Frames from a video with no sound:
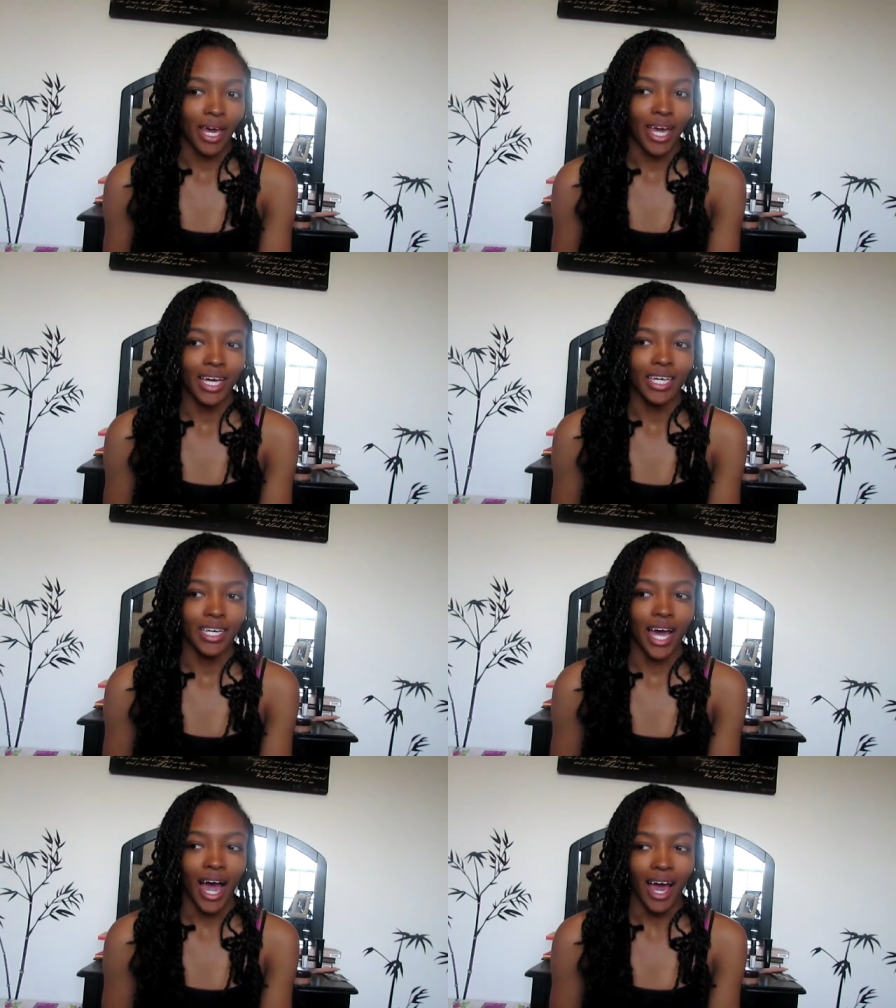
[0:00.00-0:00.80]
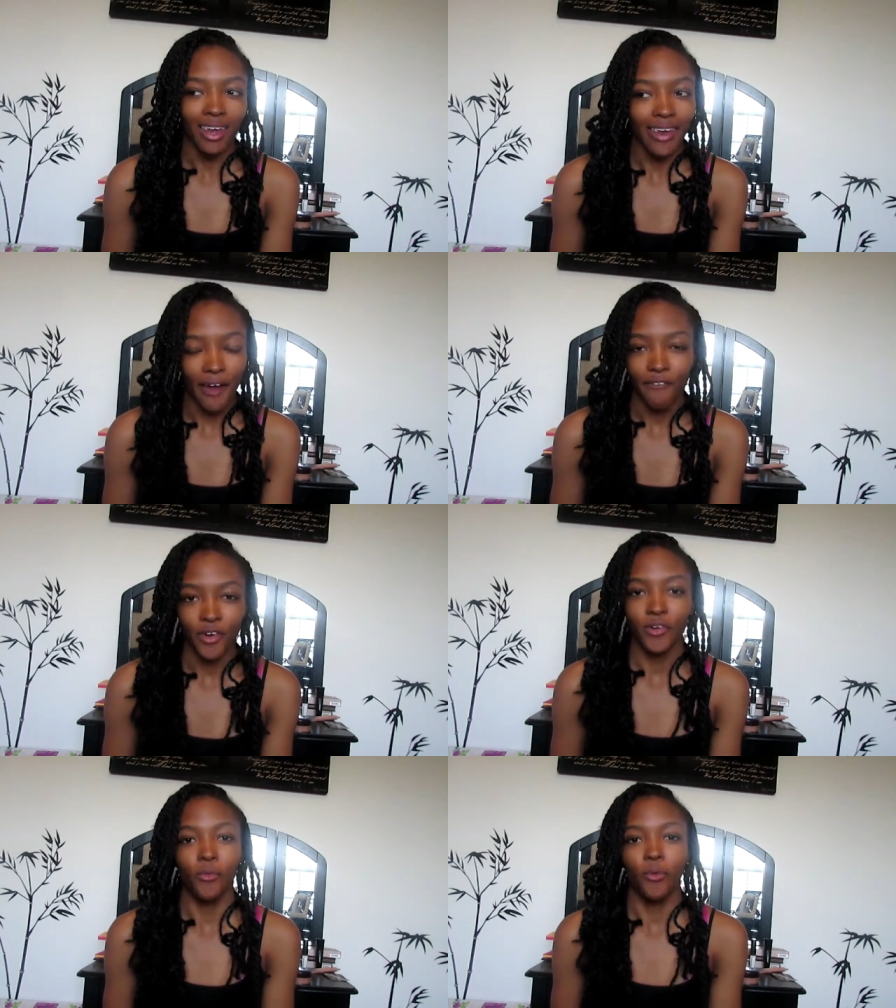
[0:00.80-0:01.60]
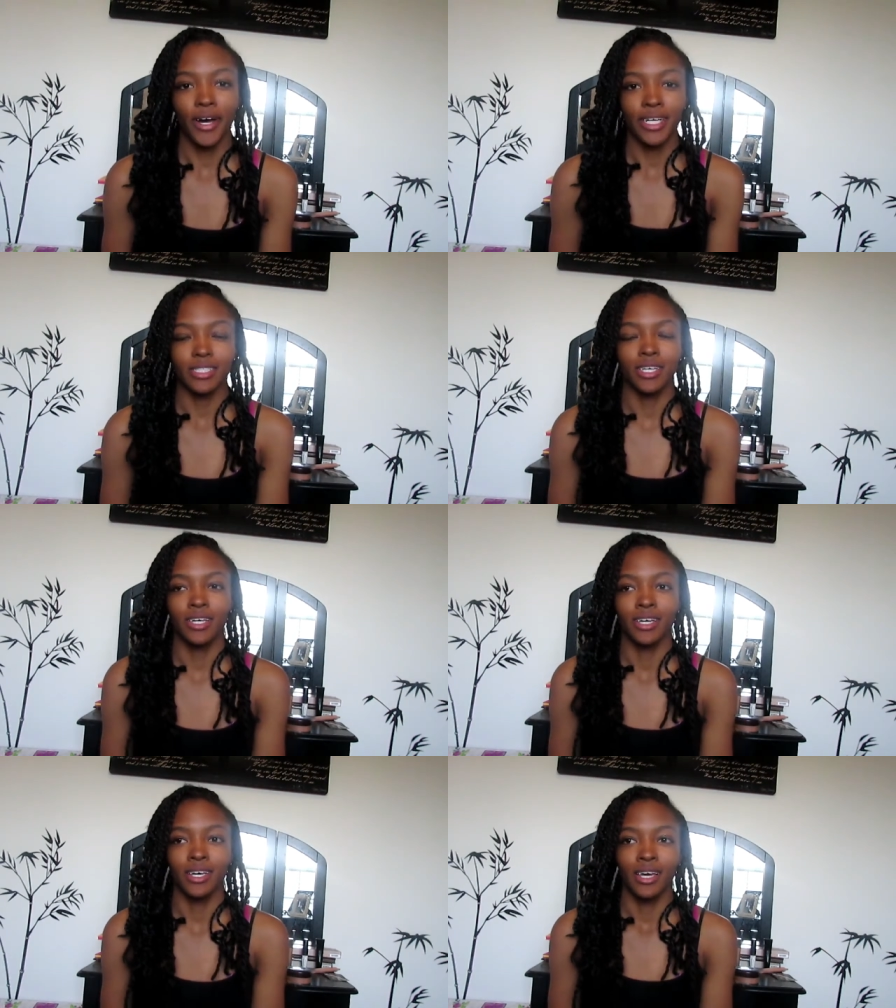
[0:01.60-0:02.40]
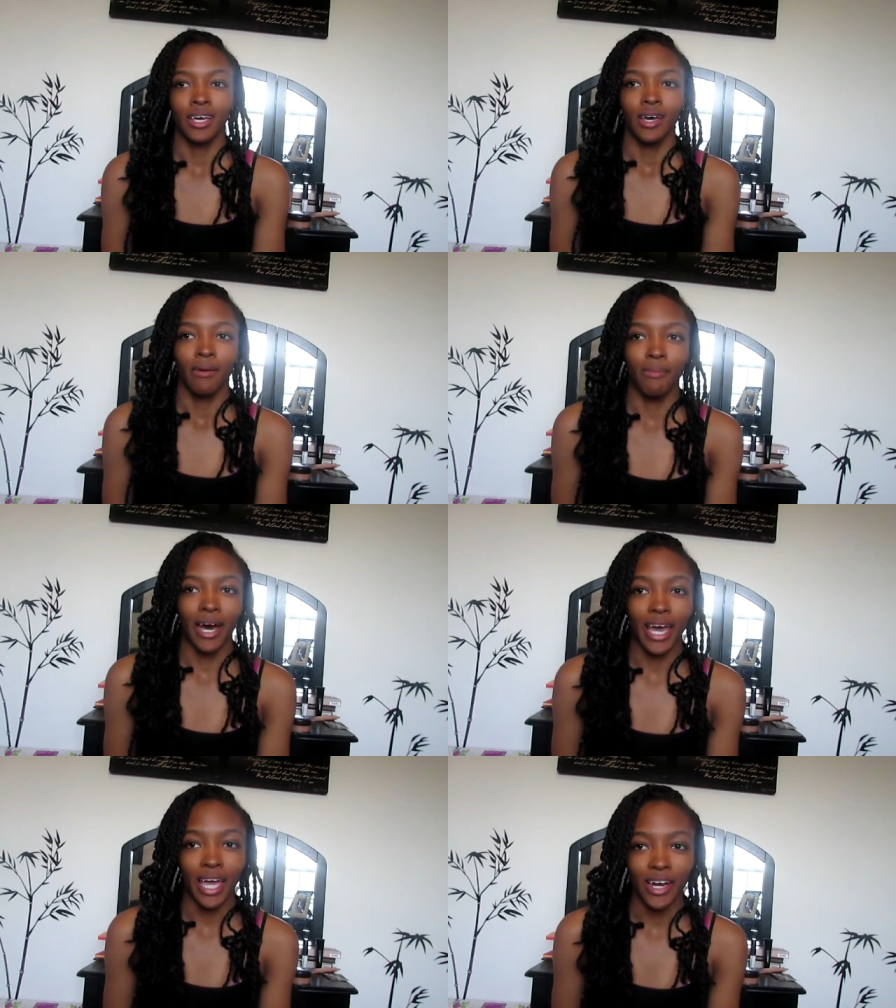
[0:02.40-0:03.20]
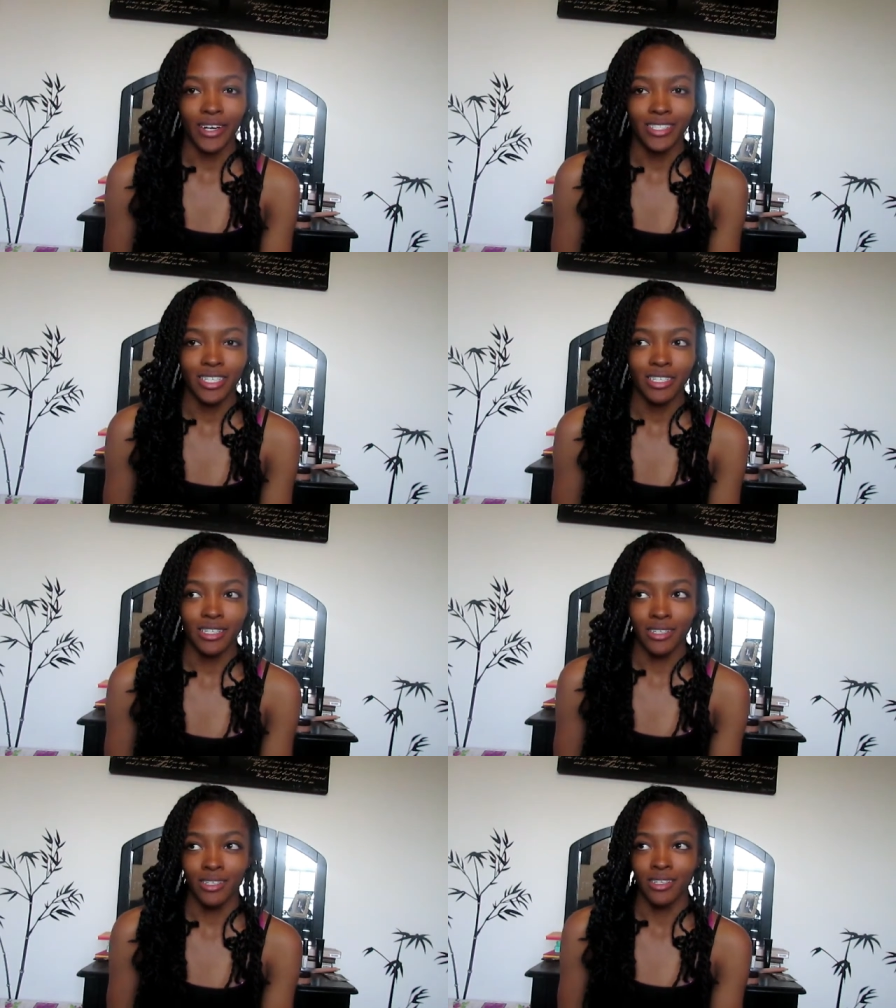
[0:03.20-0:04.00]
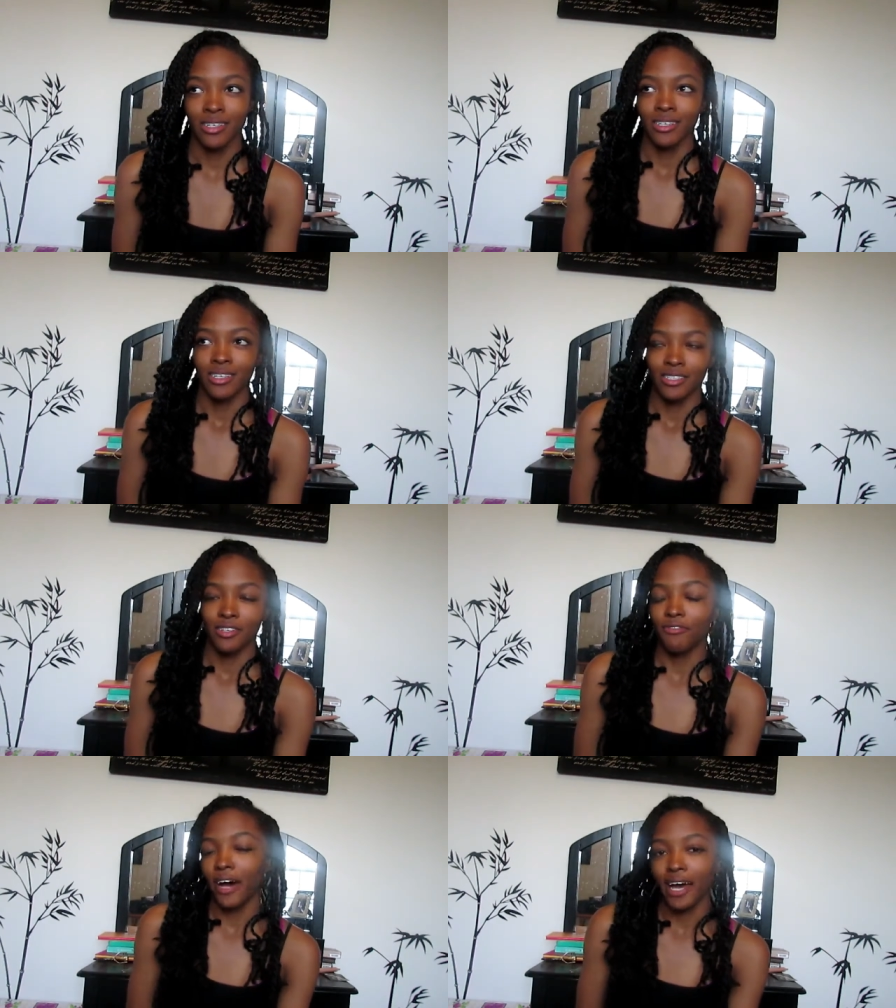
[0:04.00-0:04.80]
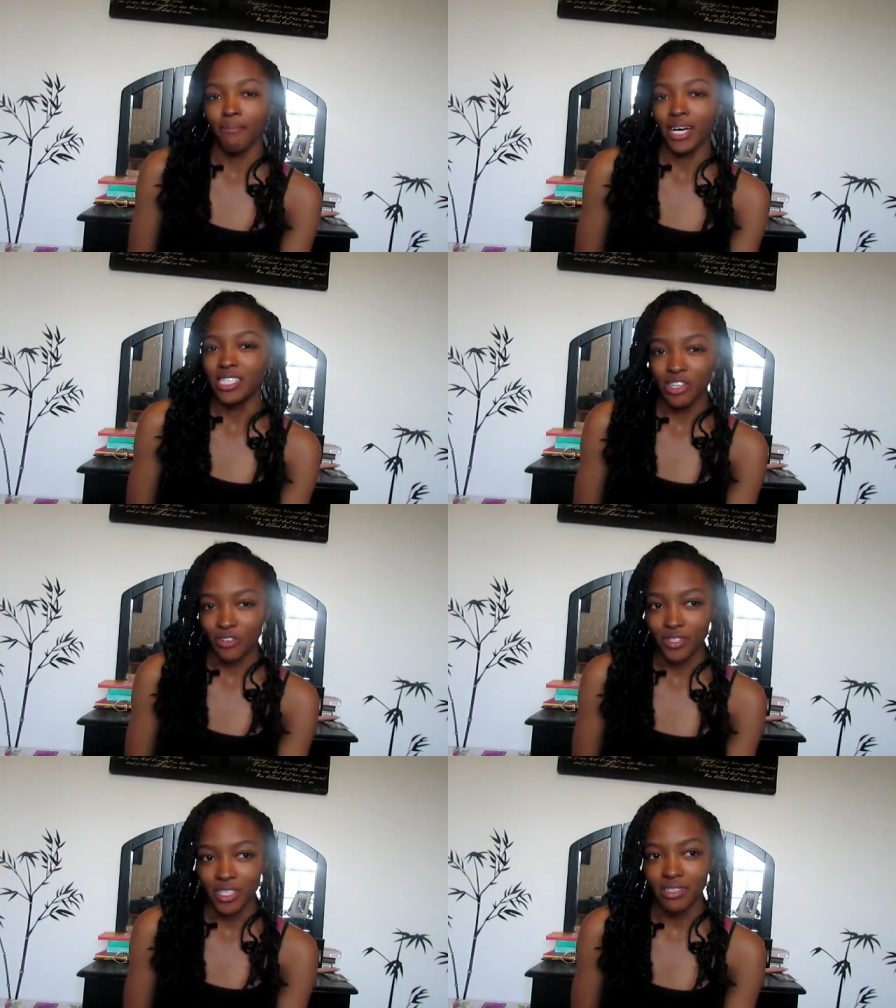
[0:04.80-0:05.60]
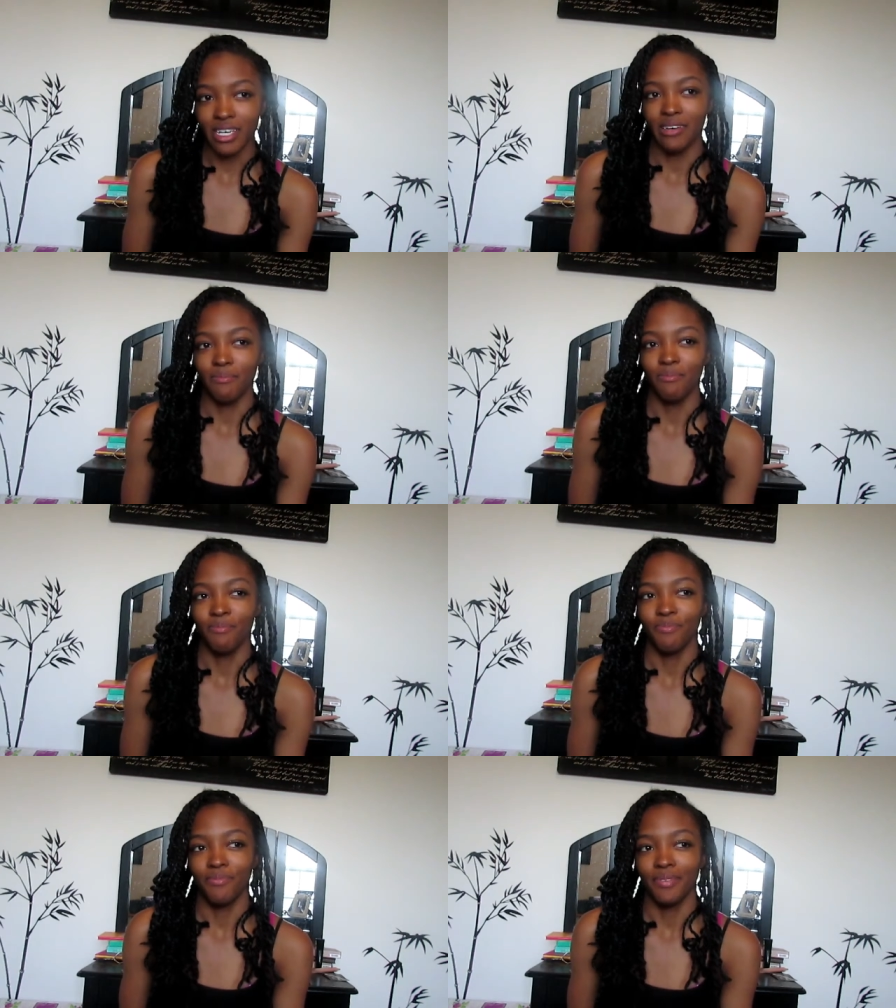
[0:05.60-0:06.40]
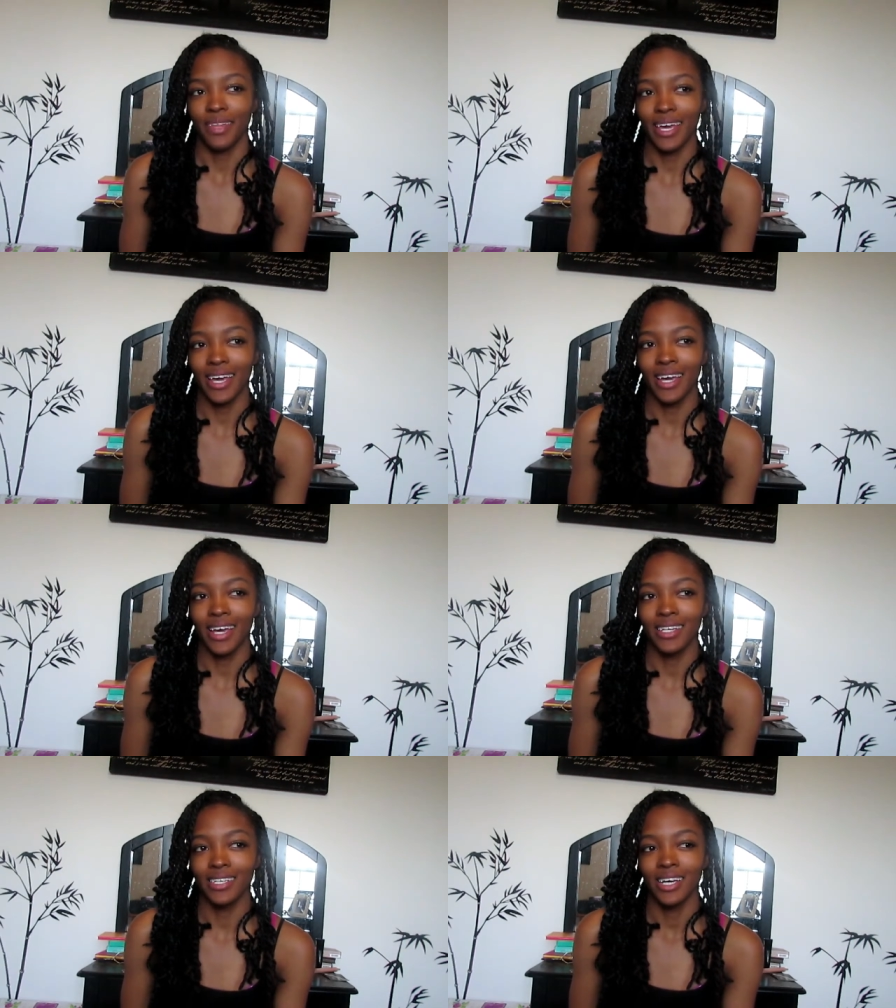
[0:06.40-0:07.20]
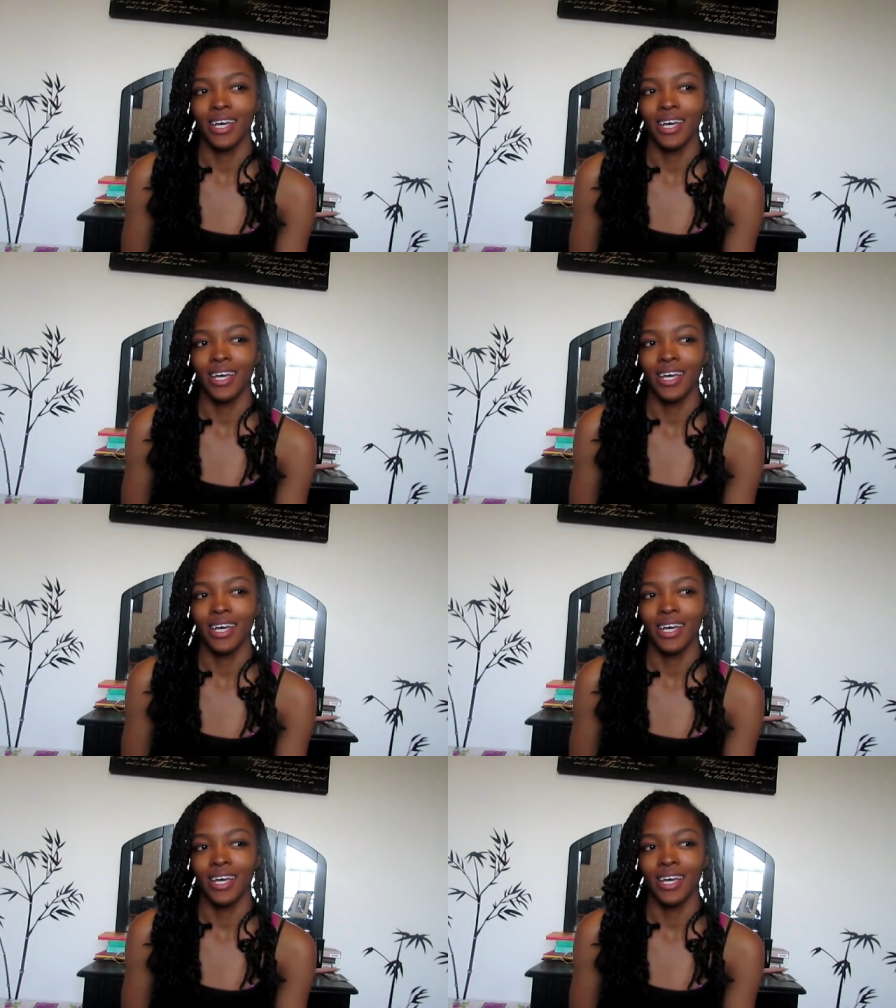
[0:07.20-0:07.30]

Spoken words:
And I never want my hair to define my self-esteem. And,